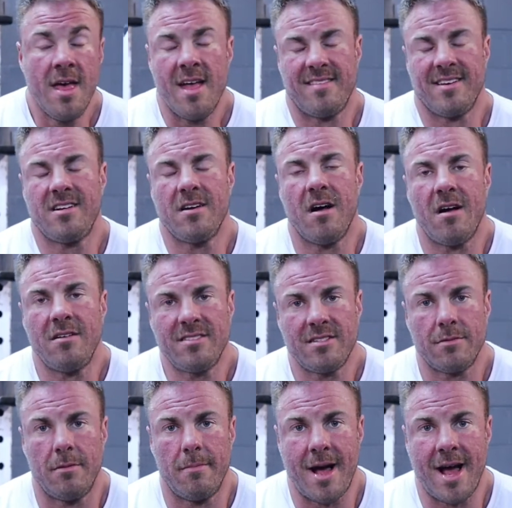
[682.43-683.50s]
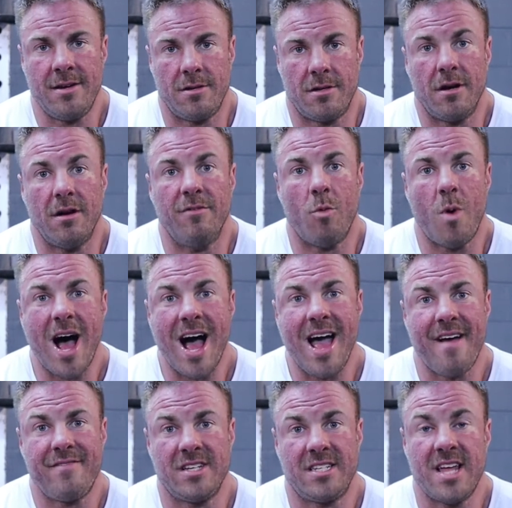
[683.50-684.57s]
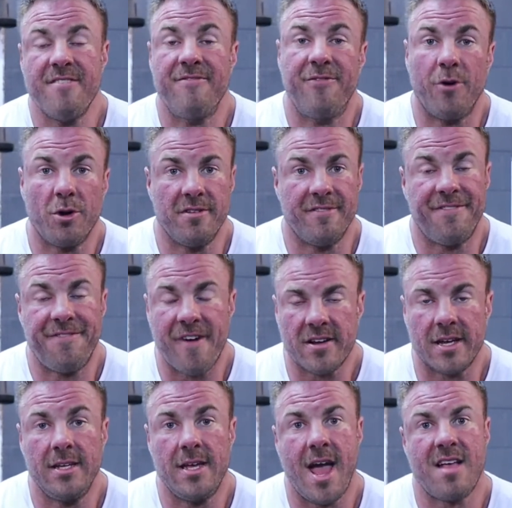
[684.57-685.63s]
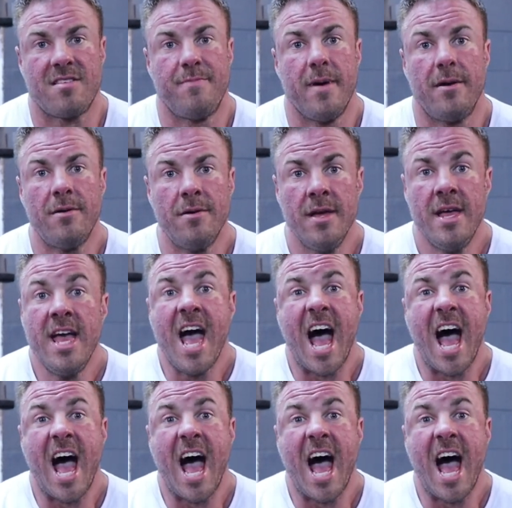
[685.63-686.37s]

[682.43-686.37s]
it's a constant reminder of why I have to stay foot on the fucking gas pedal.